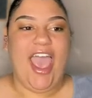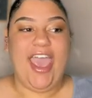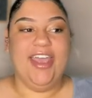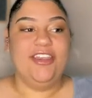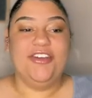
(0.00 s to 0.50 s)

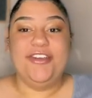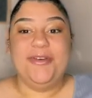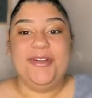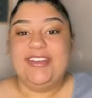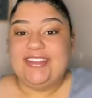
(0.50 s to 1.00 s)
and your
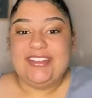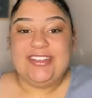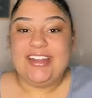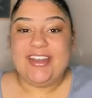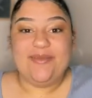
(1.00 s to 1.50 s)
uterus is
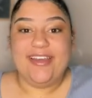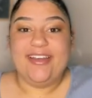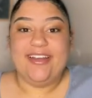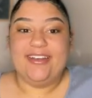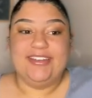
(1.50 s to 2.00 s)
getting
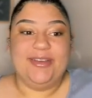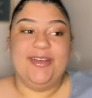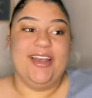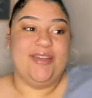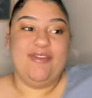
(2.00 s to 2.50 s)
bigger, so
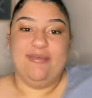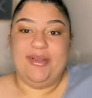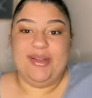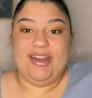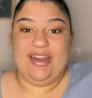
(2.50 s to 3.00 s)
you're gonna be
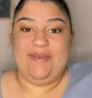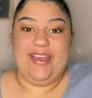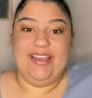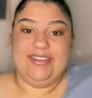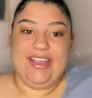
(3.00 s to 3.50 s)
bloated anyways.